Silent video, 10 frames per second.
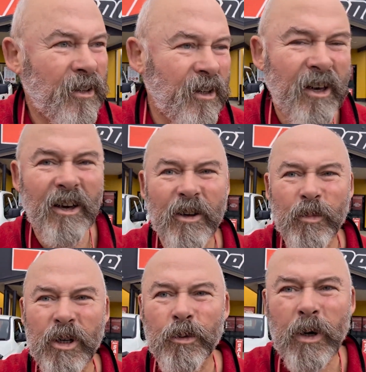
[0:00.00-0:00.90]
Yeah,
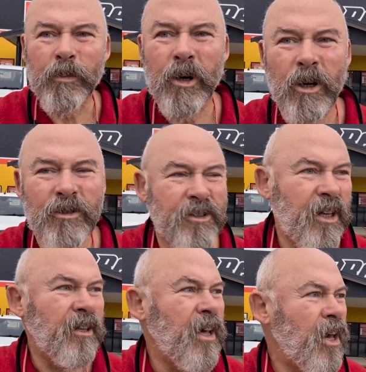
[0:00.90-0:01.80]
in a Repco,
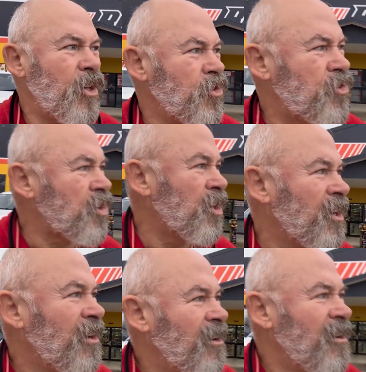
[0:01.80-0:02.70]
Setnaz,
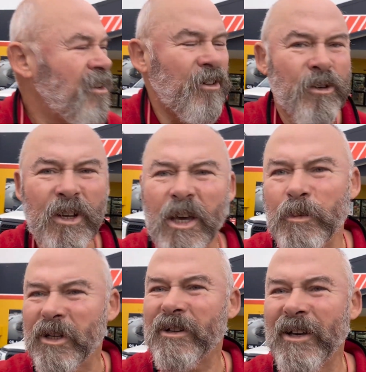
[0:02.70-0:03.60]
you name
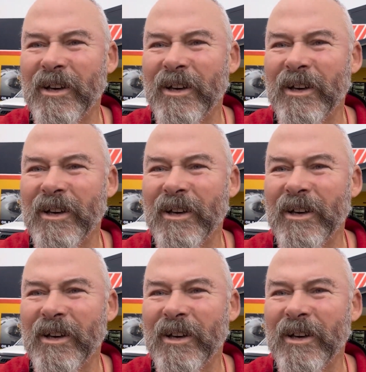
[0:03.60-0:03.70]
it.